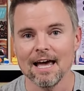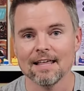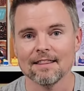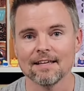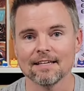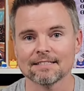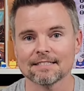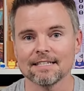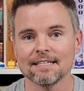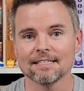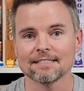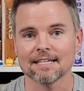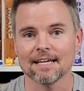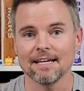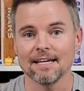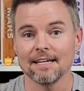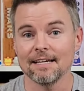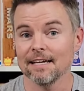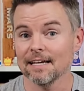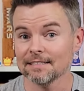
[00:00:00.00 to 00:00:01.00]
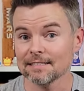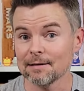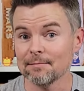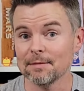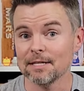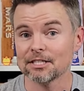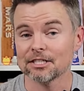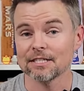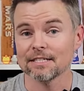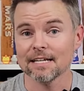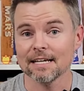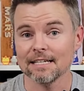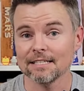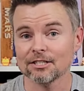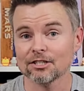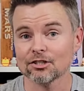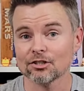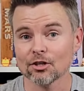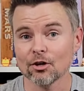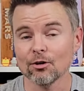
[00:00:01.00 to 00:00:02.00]
This is a, as I mentioned, a
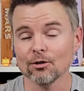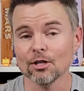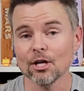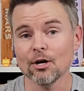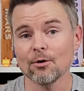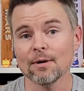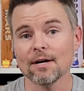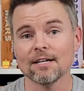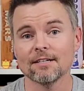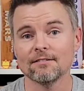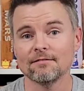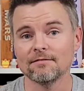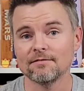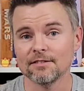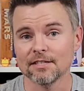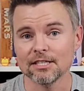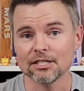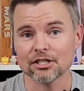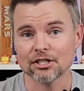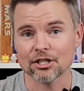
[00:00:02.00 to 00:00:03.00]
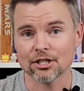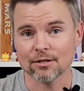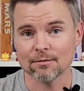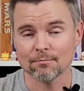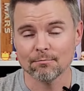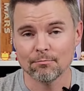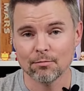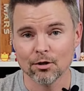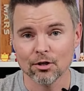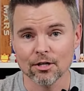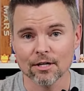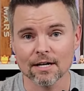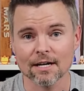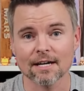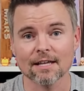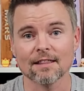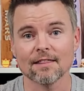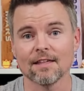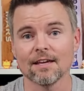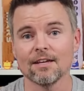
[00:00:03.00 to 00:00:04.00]
solo adventure book
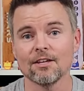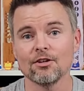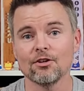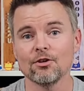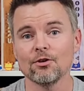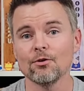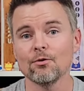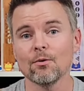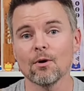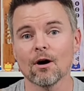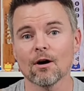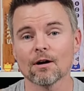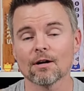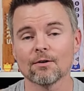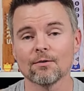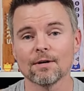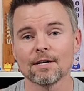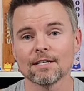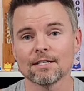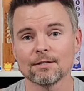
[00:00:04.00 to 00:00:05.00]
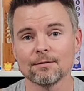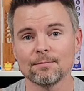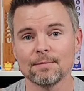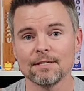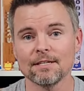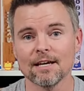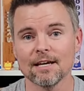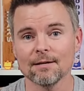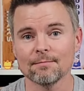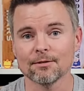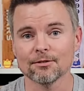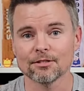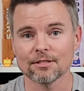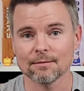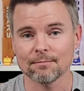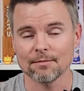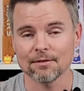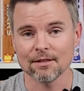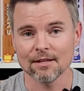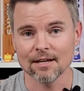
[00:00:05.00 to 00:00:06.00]
that you are going to be able
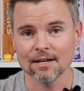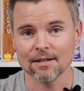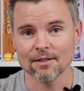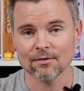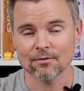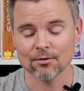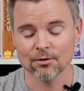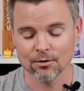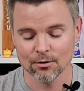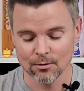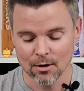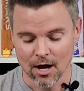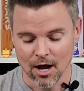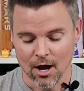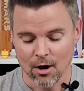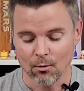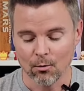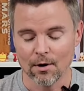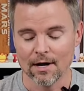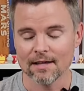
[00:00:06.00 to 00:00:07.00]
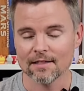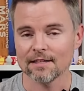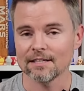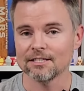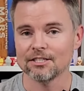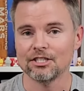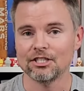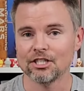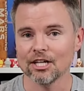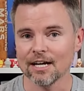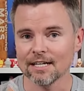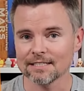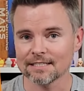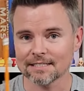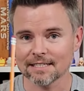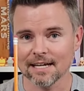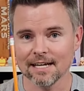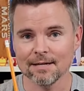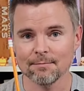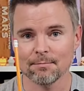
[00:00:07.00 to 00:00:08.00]
to play through with
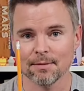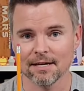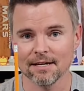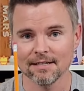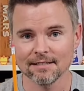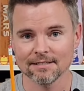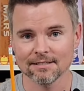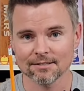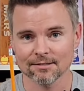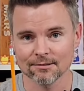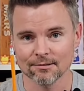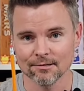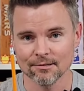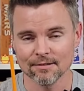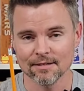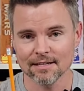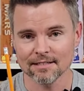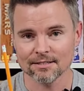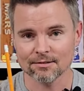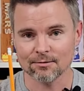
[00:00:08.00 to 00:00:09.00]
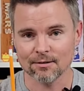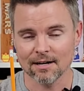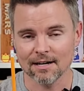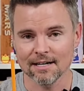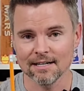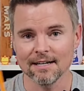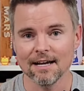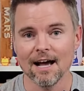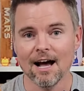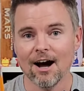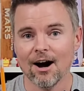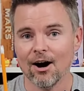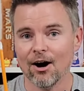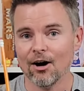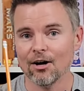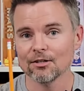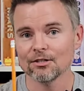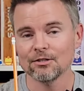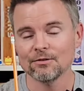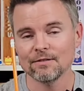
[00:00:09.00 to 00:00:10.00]
just a pencil. That's right.
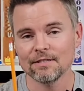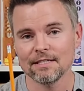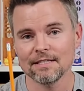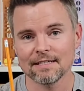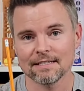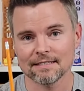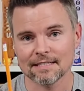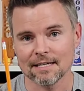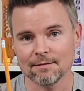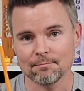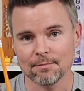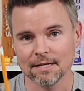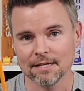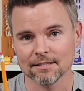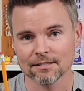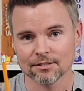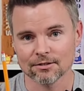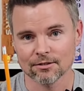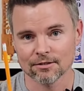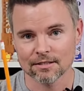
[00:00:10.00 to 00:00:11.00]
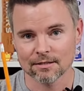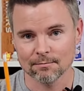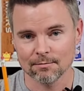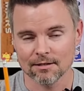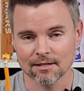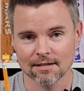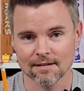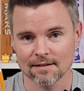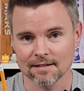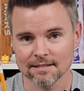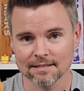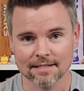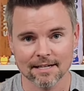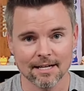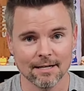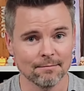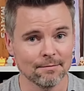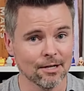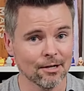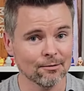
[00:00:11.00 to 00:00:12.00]
All you need is a pencil to play this
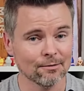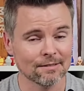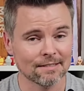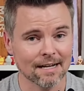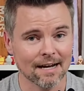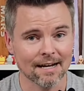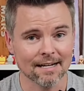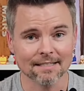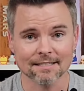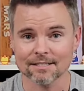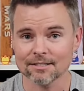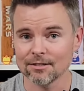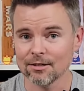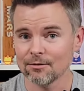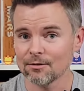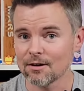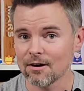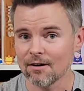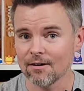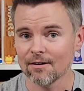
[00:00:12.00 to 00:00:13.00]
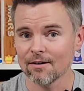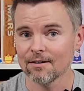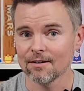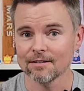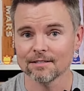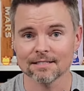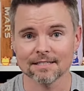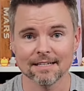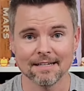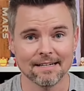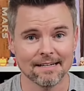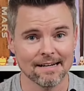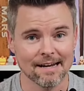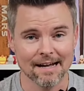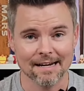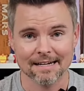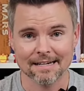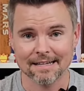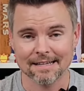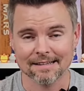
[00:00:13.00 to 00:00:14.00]
game. No dice, no cards,
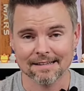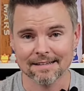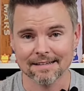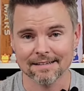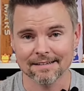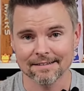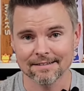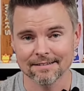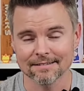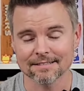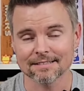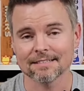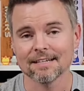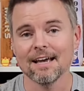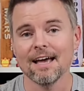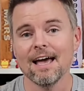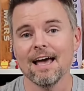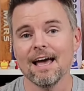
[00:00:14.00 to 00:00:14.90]
not anything else.